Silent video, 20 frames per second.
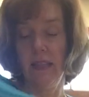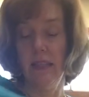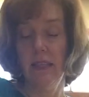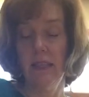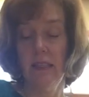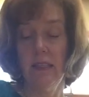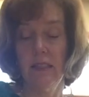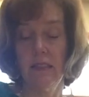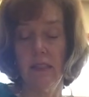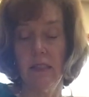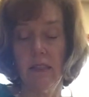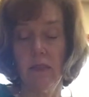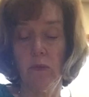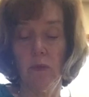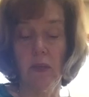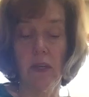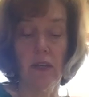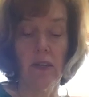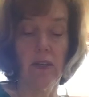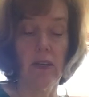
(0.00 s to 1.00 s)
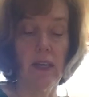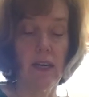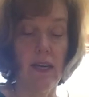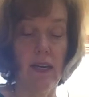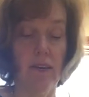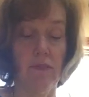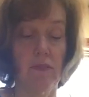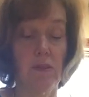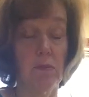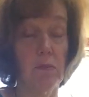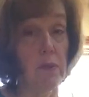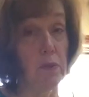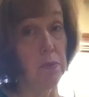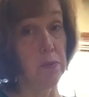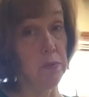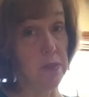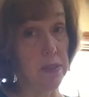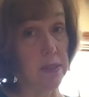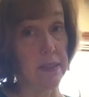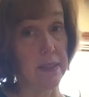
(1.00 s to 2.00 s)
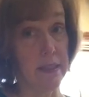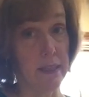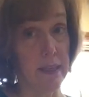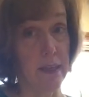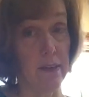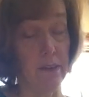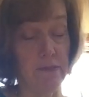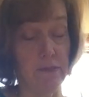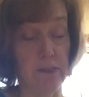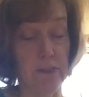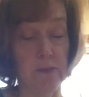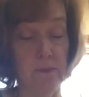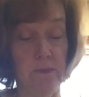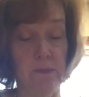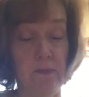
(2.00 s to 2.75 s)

this is where you have to be really careful.